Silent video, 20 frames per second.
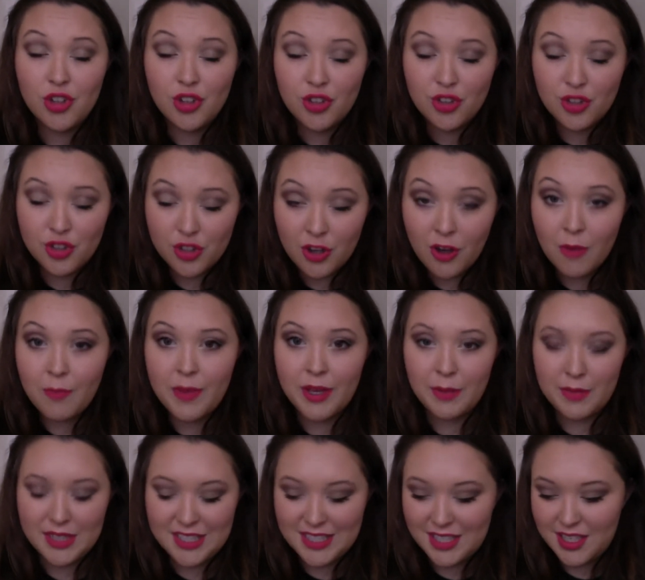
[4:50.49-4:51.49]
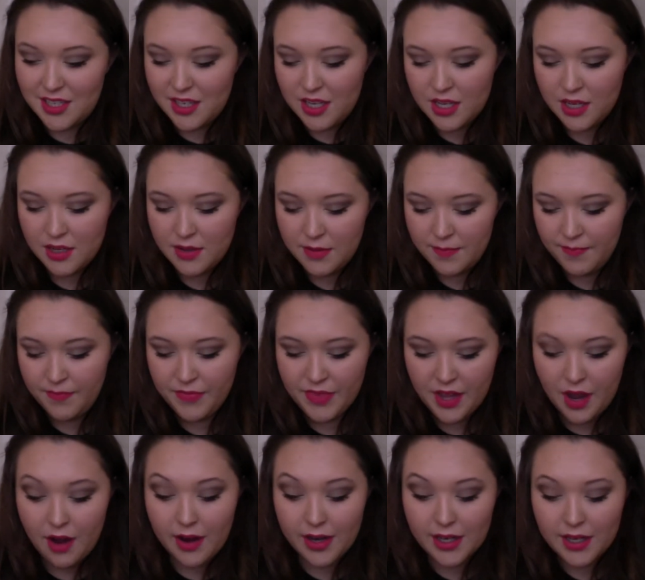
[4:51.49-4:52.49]
pigmented.
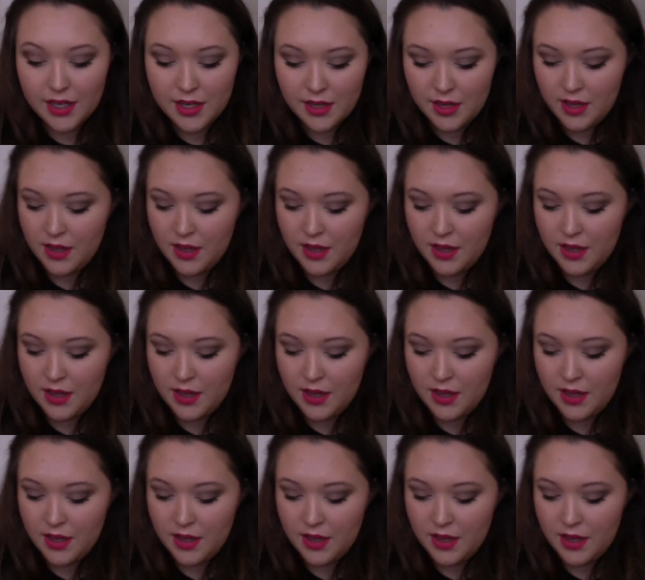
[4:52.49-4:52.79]
Alright.